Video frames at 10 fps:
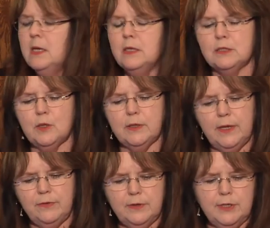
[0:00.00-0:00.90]
So
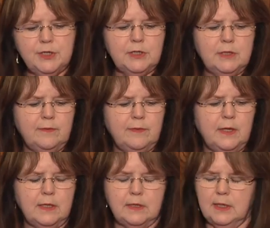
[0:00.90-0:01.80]
another initiative
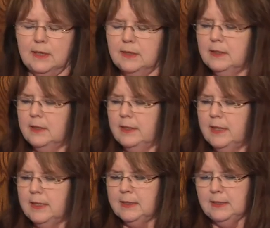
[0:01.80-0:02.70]

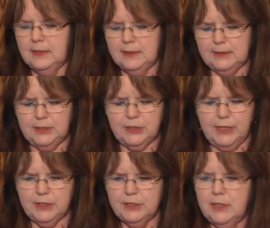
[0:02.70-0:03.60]
that
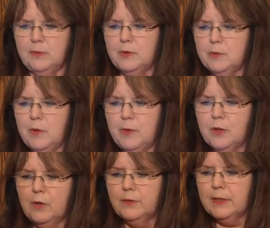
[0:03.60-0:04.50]
C-Change did was what we
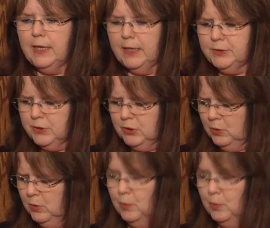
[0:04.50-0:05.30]
called the Cancer...